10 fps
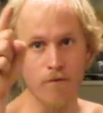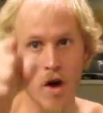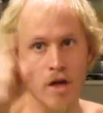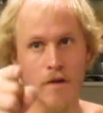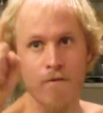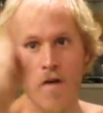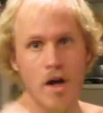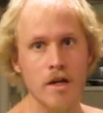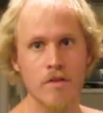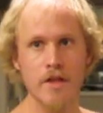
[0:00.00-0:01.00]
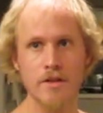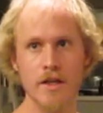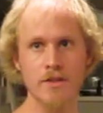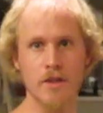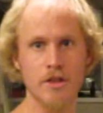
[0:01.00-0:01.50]
fucking, fucking thinks he
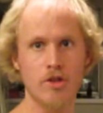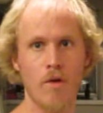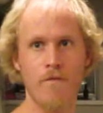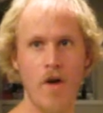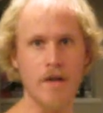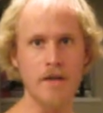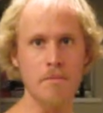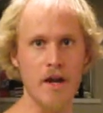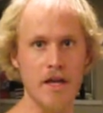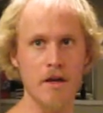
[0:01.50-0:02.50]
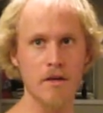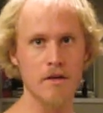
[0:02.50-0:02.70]
gets to control fucking money.